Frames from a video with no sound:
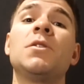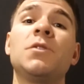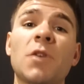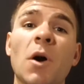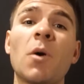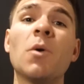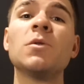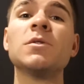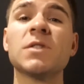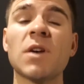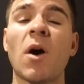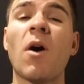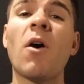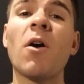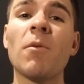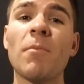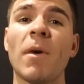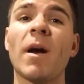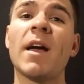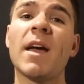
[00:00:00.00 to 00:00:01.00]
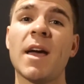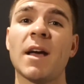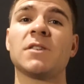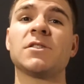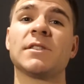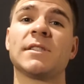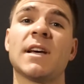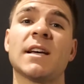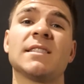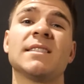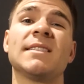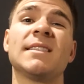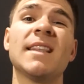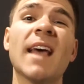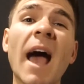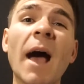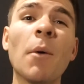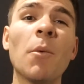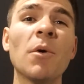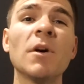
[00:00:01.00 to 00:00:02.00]
those are my exercises.
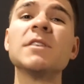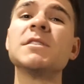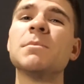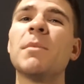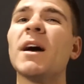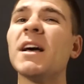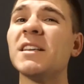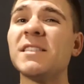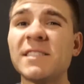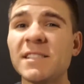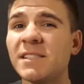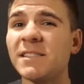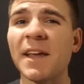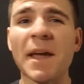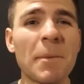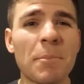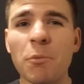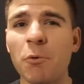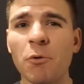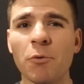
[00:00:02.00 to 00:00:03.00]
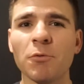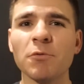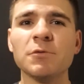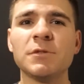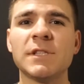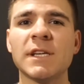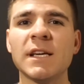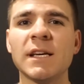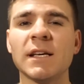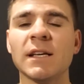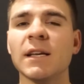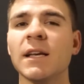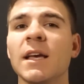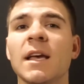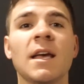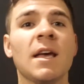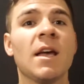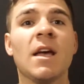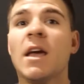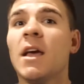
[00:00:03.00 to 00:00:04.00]
That was my staple routine.
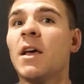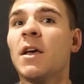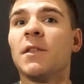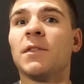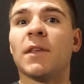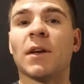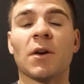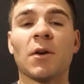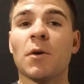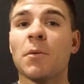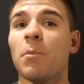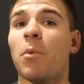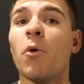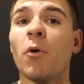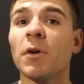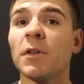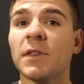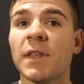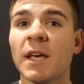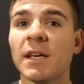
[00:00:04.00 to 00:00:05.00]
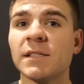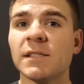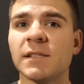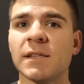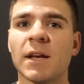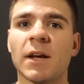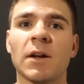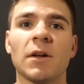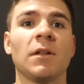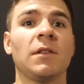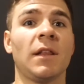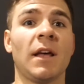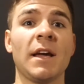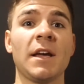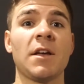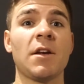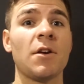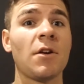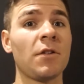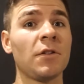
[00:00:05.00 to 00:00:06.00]
There are important things in there,
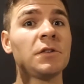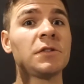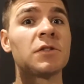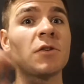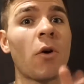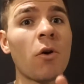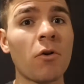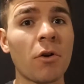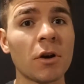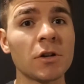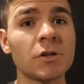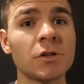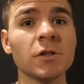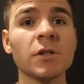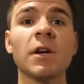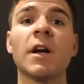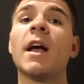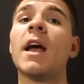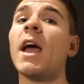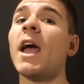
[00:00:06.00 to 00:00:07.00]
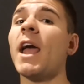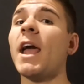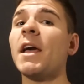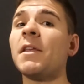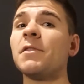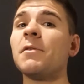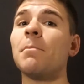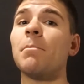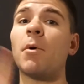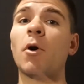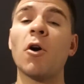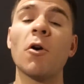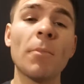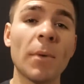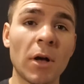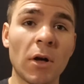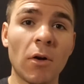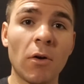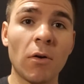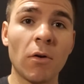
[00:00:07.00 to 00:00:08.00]
like the skull crusher and the
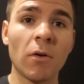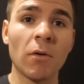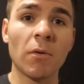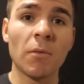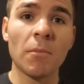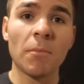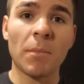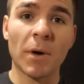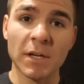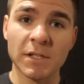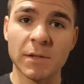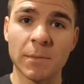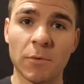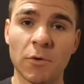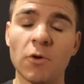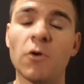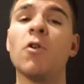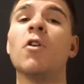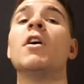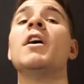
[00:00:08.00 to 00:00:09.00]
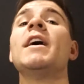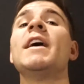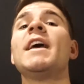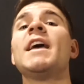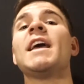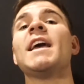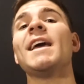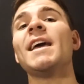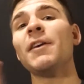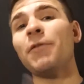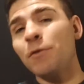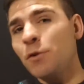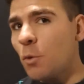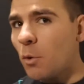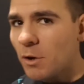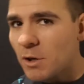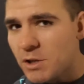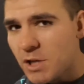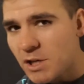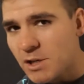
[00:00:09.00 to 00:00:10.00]
barbell bicep curl. If
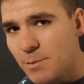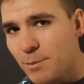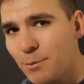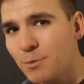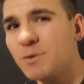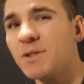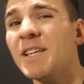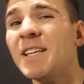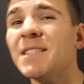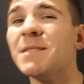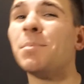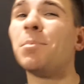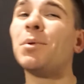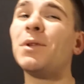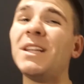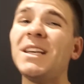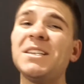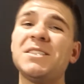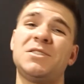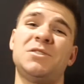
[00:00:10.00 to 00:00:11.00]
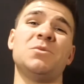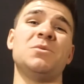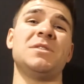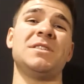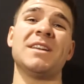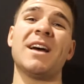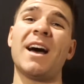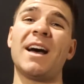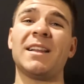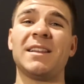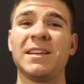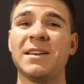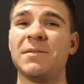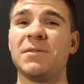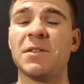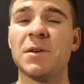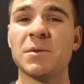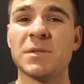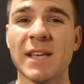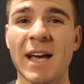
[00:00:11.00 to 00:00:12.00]
you are to change your routines, please do not
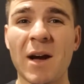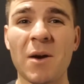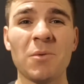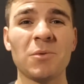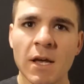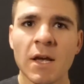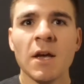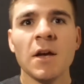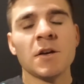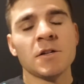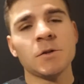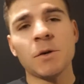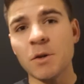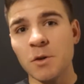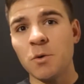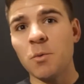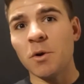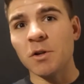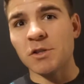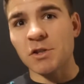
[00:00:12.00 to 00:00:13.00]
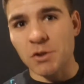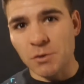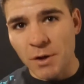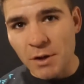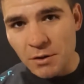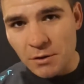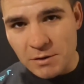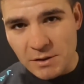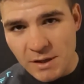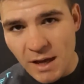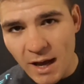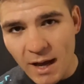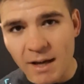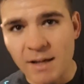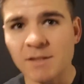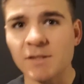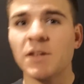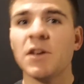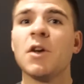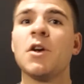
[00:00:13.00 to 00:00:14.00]
leave those out. So whether you want strength or
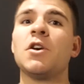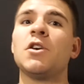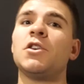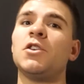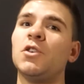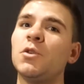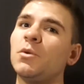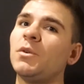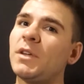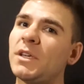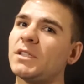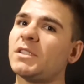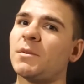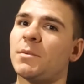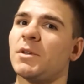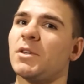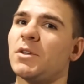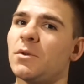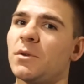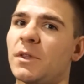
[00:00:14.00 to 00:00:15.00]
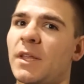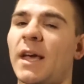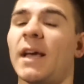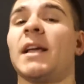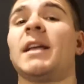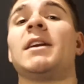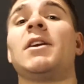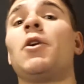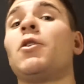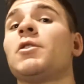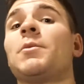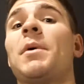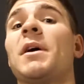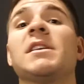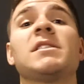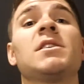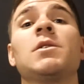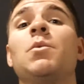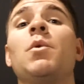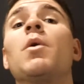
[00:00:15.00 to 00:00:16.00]
size, you need to be doing that, and it all
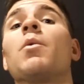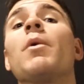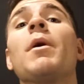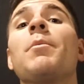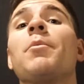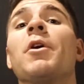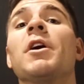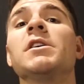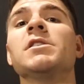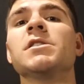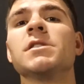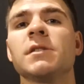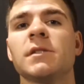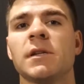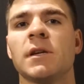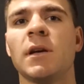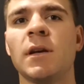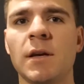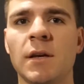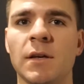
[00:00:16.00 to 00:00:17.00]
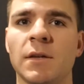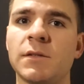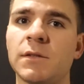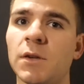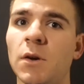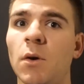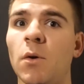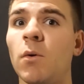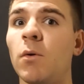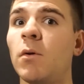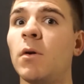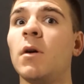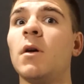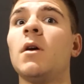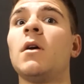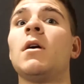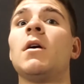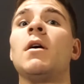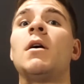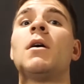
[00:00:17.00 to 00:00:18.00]
depends on what rep ranges. So
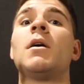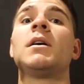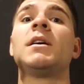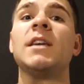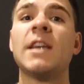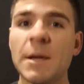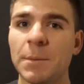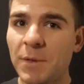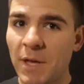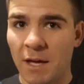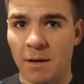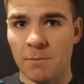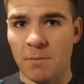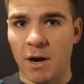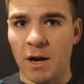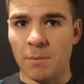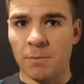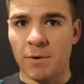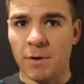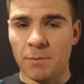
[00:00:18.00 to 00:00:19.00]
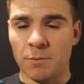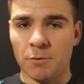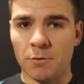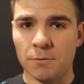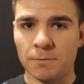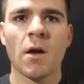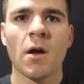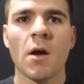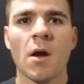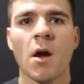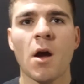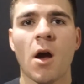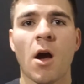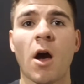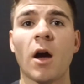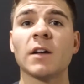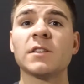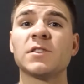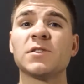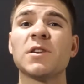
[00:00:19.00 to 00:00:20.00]
keep that in mind, people.
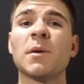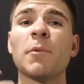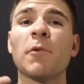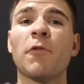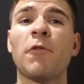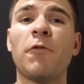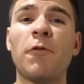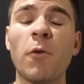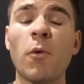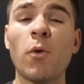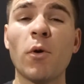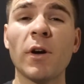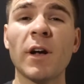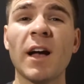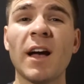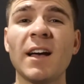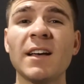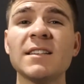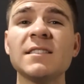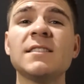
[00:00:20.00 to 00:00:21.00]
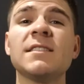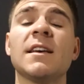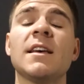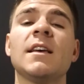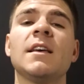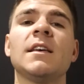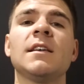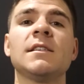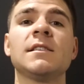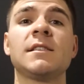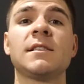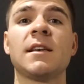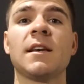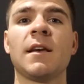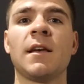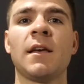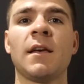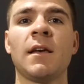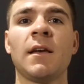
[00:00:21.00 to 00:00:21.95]
All right, so number 4, guys, is